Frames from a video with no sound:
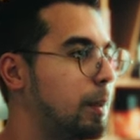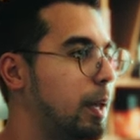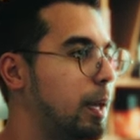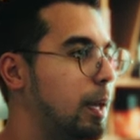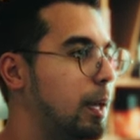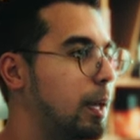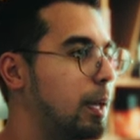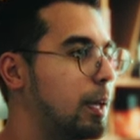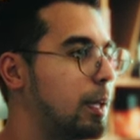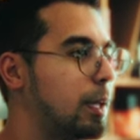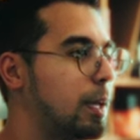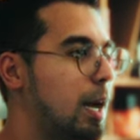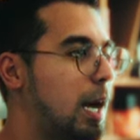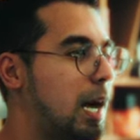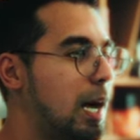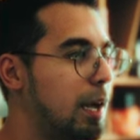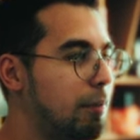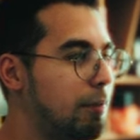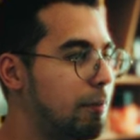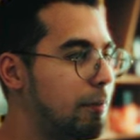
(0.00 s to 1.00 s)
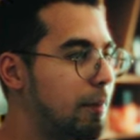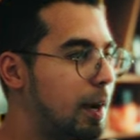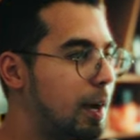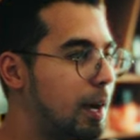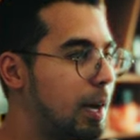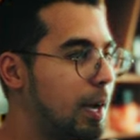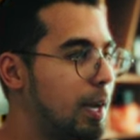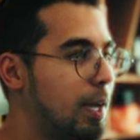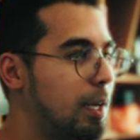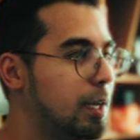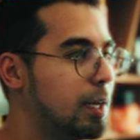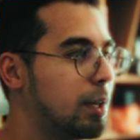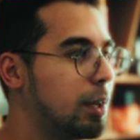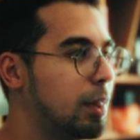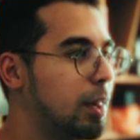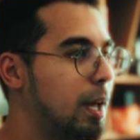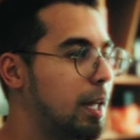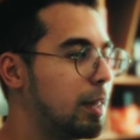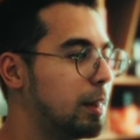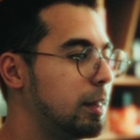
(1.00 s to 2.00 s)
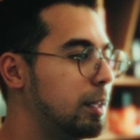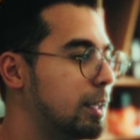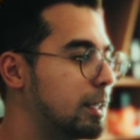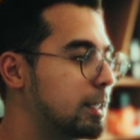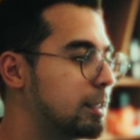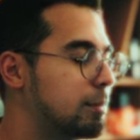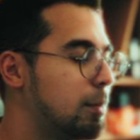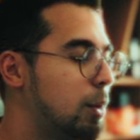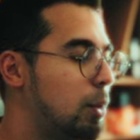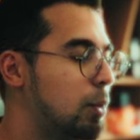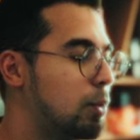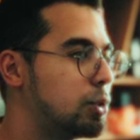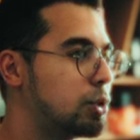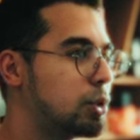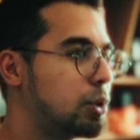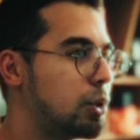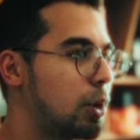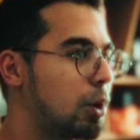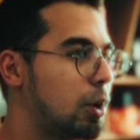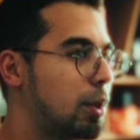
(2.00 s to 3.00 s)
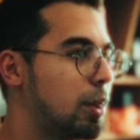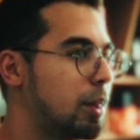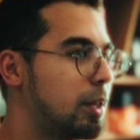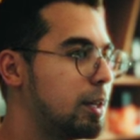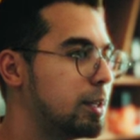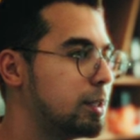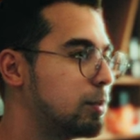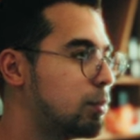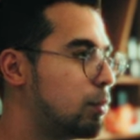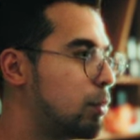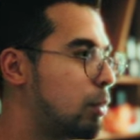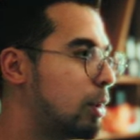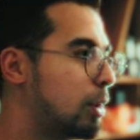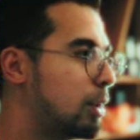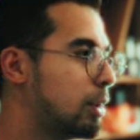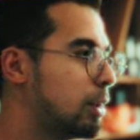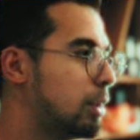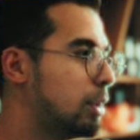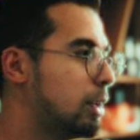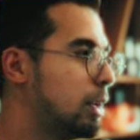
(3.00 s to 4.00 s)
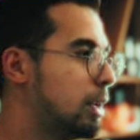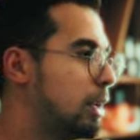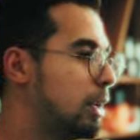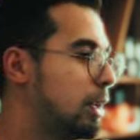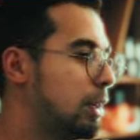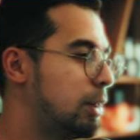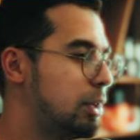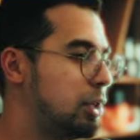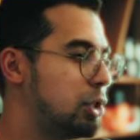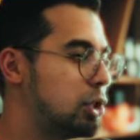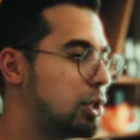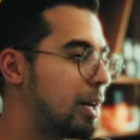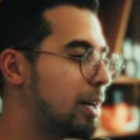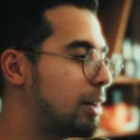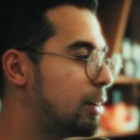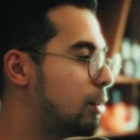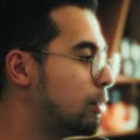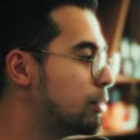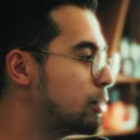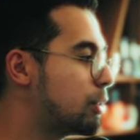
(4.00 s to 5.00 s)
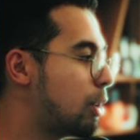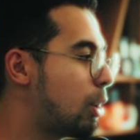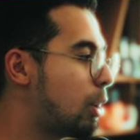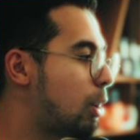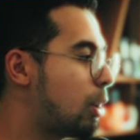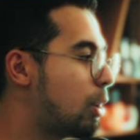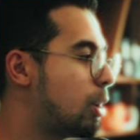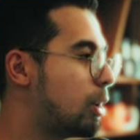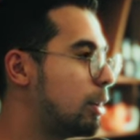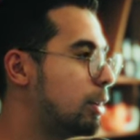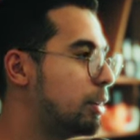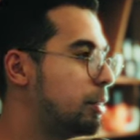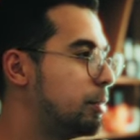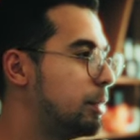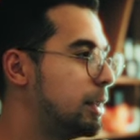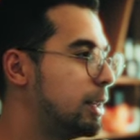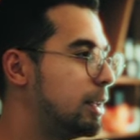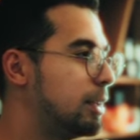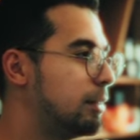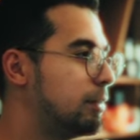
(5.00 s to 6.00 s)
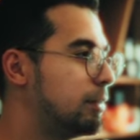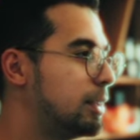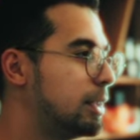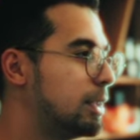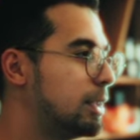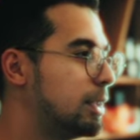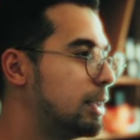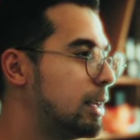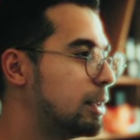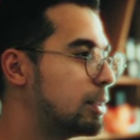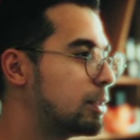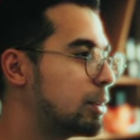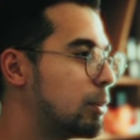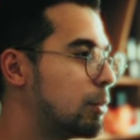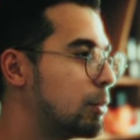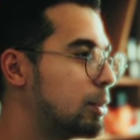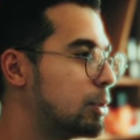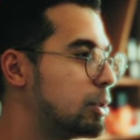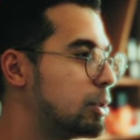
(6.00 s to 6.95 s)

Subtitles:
And I find that the exposure on this one, the shadows are a little bit lifted. So we're